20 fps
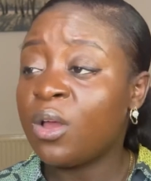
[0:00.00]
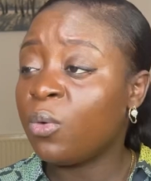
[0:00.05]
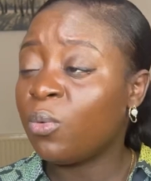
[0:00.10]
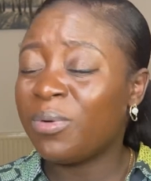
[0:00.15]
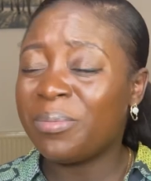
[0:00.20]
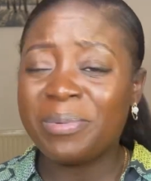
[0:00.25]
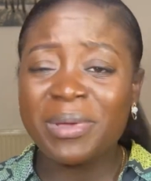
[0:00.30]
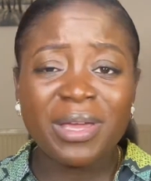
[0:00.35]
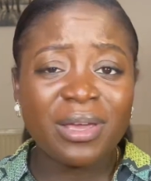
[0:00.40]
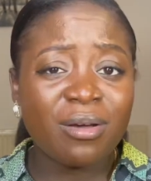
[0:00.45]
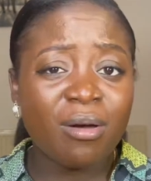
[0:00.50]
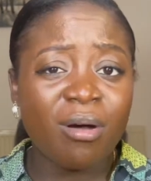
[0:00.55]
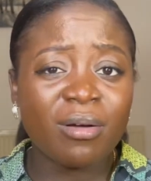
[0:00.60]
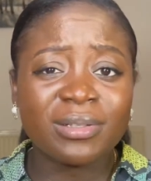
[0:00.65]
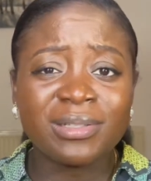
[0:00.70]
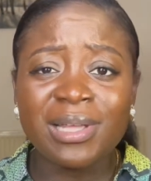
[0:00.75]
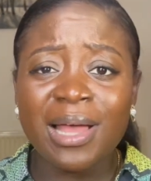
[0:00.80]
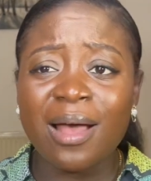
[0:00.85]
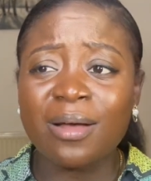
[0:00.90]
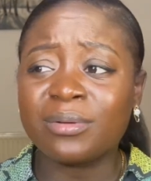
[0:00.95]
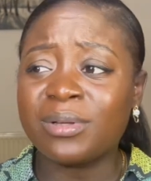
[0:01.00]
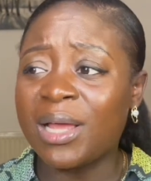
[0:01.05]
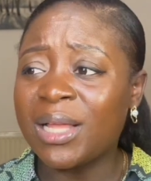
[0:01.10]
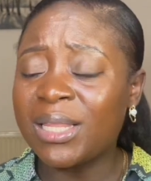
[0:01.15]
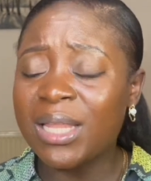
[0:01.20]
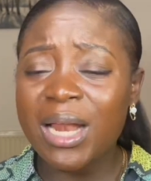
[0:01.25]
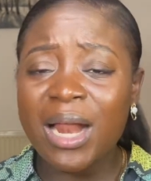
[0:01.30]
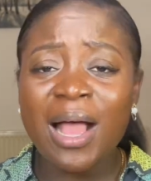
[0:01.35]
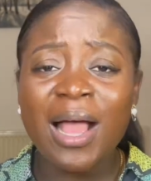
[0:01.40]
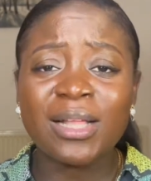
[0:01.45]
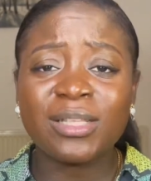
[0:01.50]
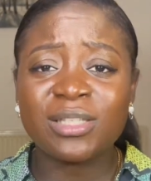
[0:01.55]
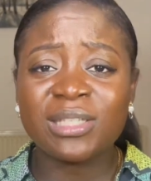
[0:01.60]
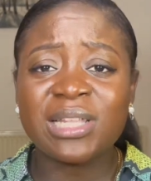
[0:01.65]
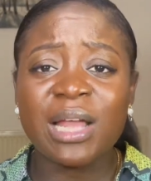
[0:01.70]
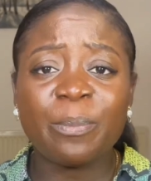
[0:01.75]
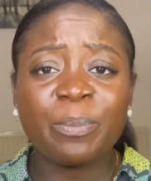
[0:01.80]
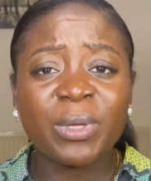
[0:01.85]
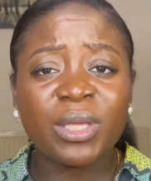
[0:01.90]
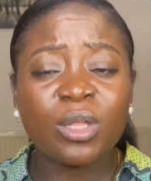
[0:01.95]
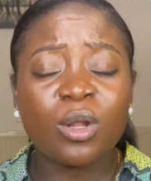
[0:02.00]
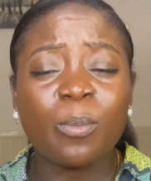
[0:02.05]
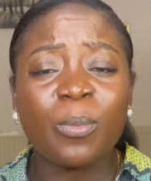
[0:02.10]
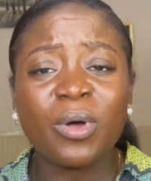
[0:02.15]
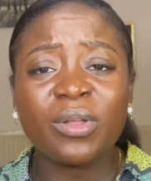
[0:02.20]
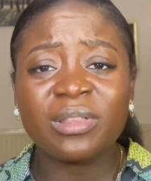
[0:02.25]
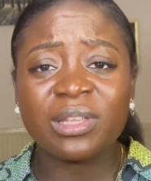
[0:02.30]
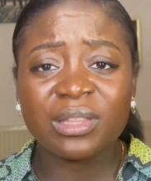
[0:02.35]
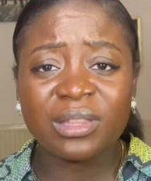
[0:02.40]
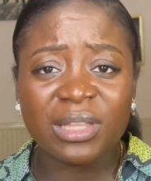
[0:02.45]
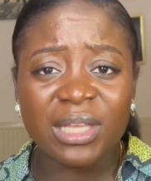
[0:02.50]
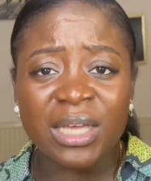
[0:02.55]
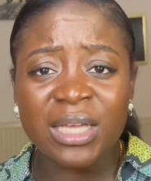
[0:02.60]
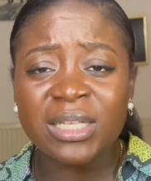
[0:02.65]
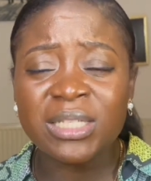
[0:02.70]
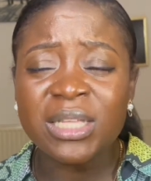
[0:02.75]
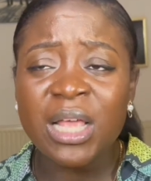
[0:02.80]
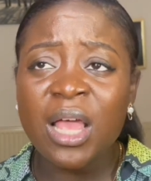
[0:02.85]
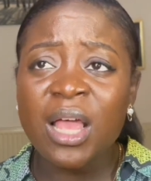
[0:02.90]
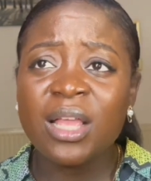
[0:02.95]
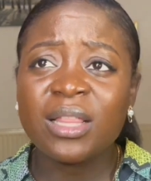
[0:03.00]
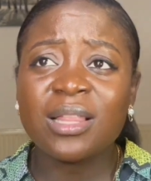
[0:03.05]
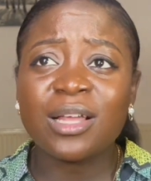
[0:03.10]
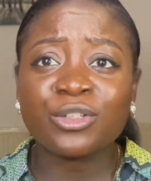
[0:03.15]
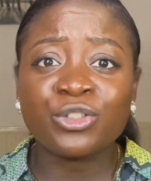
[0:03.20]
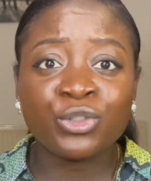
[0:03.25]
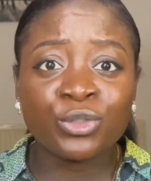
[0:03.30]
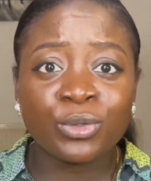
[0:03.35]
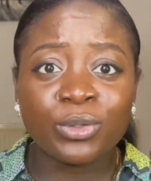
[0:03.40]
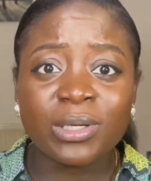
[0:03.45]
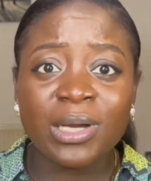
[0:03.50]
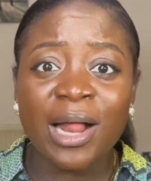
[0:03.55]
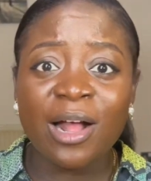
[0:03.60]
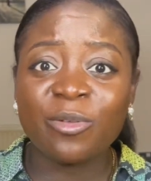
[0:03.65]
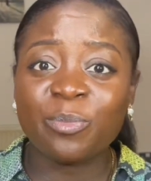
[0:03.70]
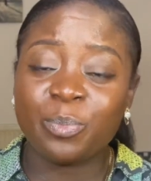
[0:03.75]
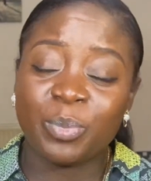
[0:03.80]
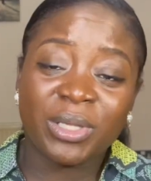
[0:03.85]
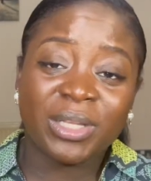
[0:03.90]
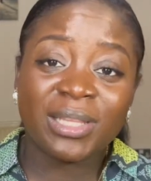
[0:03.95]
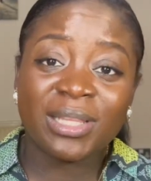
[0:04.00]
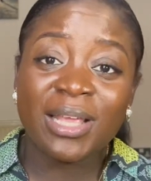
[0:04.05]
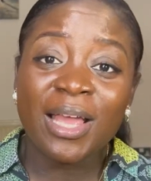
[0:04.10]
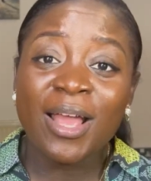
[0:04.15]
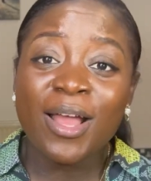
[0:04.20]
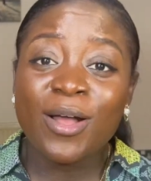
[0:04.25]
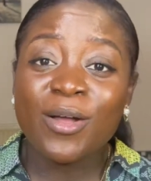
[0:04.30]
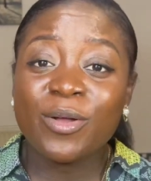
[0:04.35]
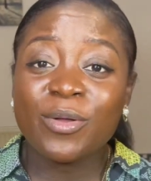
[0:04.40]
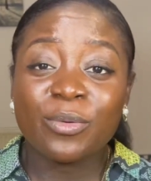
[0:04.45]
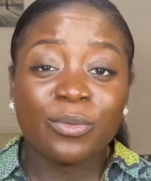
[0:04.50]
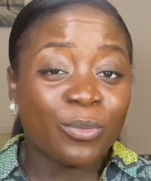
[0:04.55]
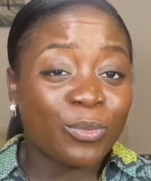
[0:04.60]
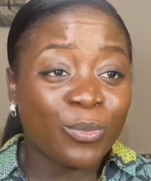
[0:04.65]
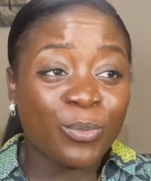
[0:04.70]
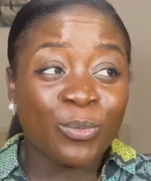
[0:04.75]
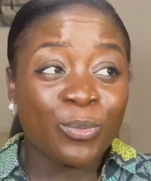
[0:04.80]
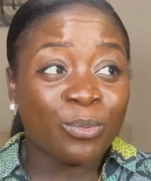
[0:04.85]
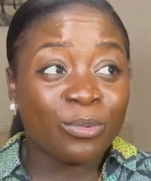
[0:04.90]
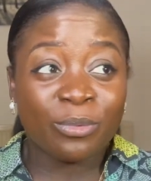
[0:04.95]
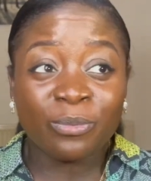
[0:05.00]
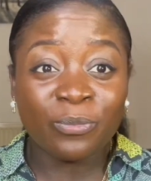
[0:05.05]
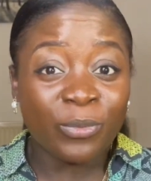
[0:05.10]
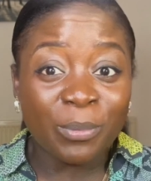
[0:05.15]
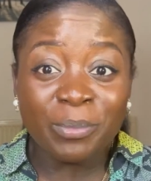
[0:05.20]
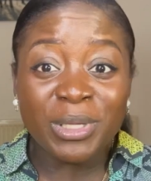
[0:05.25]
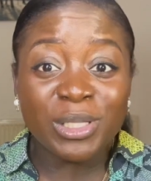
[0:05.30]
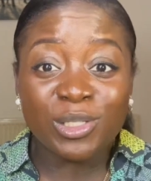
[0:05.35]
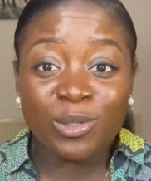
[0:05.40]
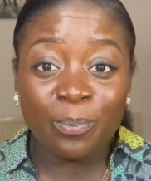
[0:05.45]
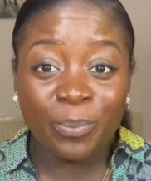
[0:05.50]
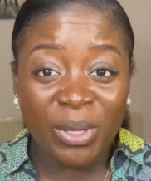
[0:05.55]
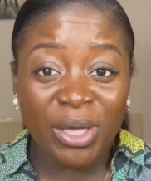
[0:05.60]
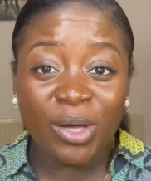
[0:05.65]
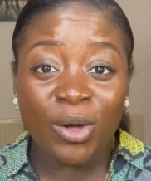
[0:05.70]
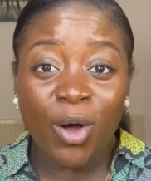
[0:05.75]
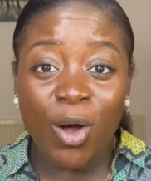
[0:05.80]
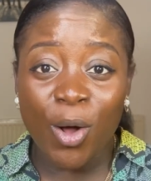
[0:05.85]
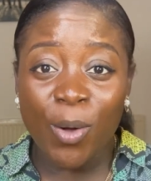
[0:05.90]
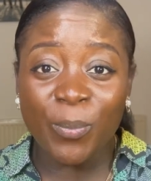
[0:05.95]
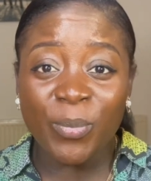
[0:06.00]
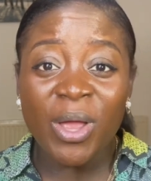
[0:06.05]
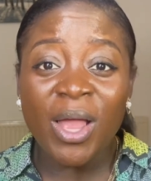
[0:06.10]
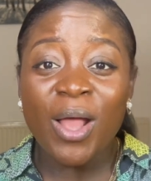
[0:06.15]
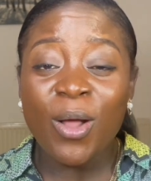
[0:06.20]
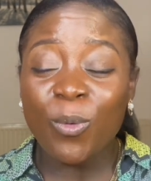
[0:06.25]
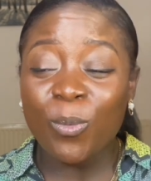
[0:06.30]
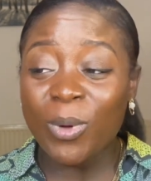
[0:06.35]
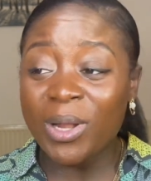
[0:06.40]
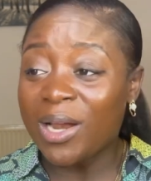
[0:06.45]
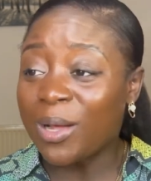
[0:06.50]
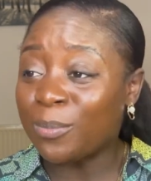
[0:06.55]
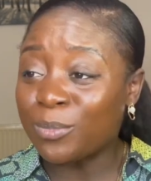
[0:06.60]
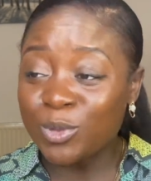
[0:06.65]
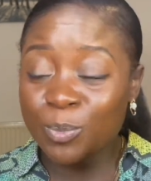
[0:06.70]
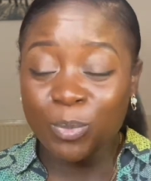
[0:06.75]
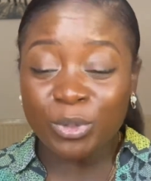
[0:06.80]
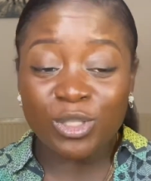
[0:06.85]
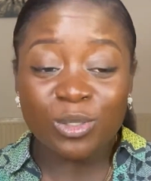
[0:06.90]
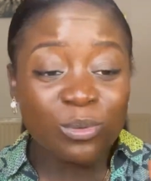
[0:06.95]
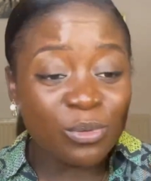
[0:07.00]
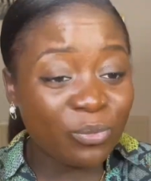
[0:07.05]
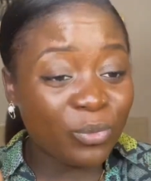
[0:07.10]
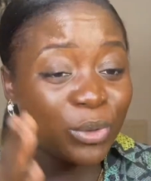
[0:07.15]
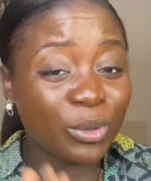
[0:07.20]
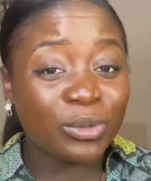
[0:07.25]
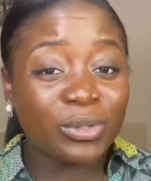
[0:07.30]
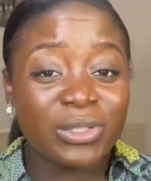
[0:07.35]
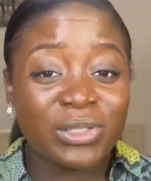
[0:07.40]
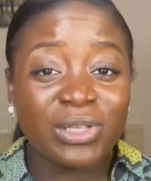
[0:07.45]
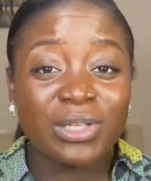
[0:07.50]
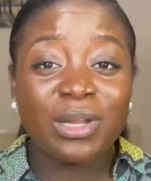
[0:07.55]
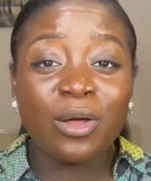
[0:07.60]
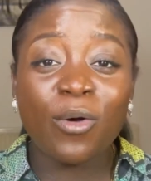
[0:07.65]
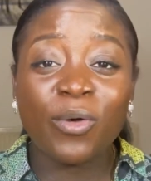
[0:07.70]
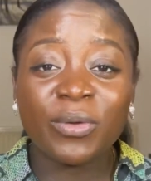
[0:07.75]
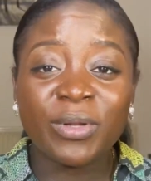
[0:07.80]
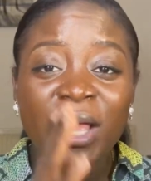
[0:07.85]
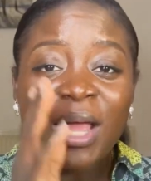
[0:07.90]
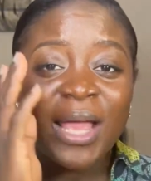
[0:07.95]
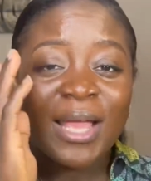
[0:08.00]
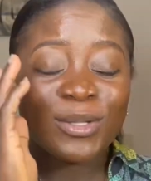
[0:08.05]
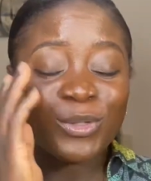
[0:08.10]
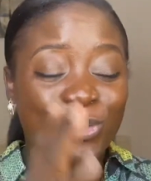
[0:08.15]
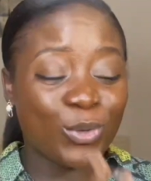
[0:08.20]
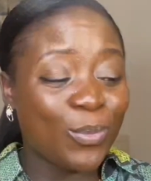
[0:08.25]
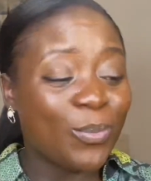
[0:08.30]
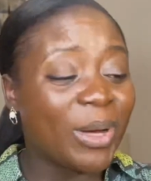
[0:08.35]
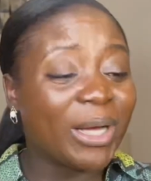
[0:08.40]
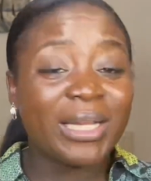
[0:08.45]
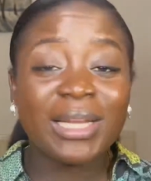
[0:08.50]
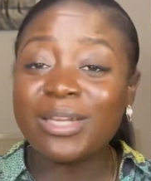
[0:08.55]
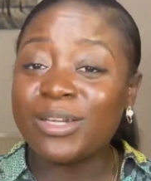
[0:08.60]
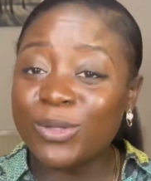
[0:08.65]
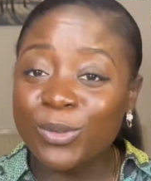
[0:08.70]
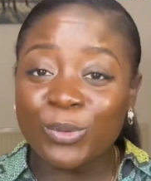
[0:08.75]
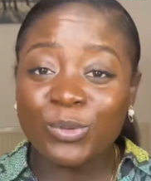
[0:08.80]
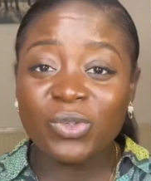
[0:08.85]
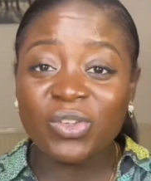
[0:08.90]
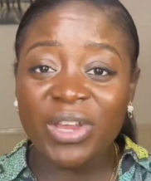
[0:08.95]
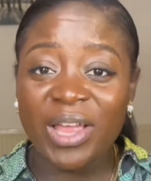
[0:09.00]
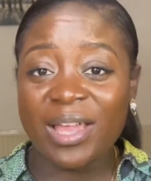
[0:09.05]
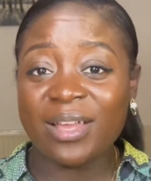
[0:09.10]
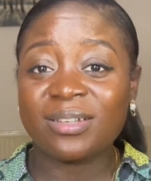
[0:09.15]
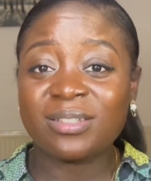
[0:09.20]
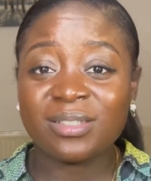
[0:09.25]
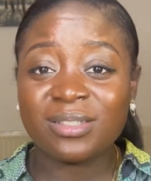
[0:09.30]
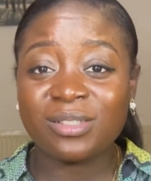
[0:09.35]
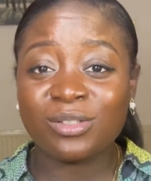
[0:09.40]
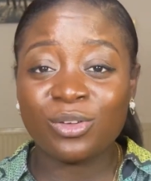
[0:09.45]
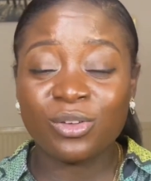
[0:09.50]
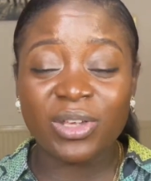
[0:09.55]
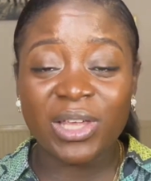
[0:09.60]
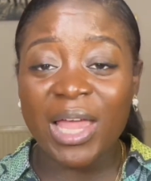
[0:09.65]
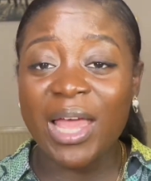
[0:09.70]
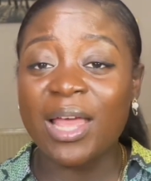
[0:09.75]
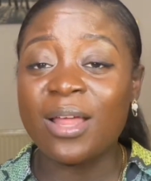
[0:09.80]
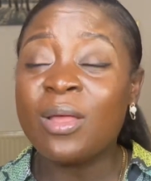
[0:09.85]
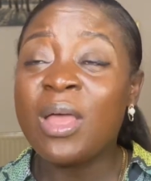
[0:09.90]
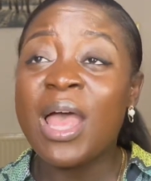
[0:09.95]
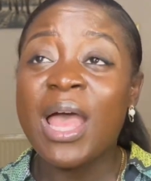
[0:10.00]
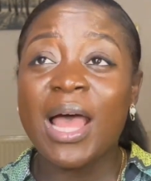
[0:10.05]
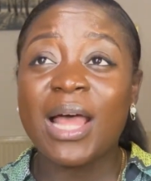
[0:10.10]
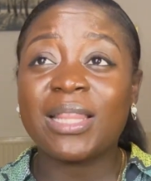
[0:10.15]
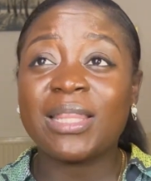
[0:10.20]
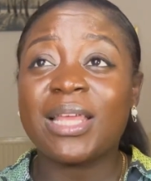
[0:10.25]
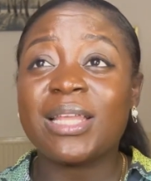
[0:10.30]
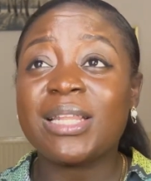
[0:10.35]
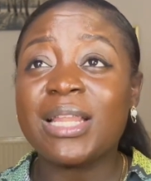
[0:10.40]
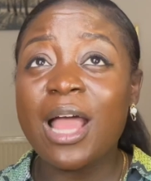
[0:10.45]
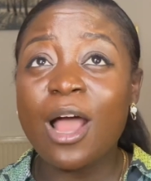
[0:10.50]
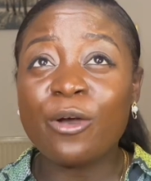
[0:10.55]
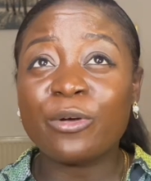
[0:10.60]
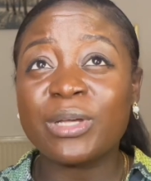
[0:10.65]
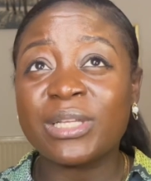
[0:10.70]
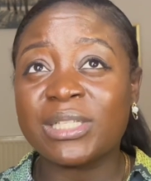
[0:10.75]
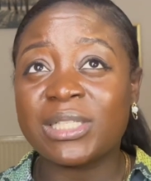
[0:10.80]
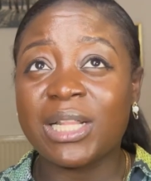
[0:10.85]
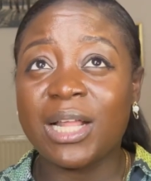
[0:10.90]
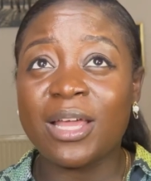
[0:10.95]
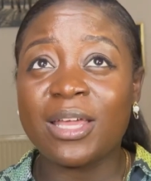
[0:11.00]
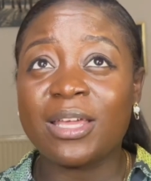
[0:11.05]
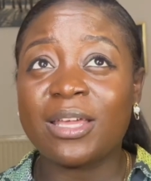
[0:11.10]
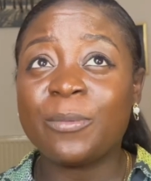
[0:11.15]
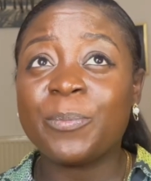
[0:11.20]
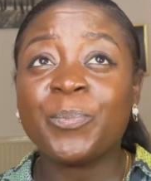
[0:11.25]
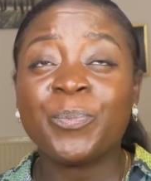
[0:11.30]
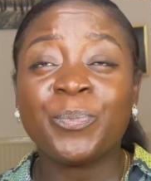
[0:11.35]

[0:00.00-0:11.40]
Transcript: were being cut down, and then I had to start picking up other things that shouldn't have been for me to pick up when I'm supposed to be focusing on doing my clinical checks. Do you get? And then now it's like